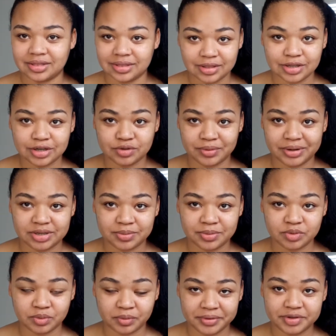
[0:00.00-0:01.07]
these
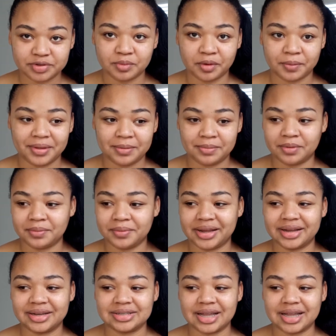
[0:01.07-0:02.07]
recipes will reach more people, because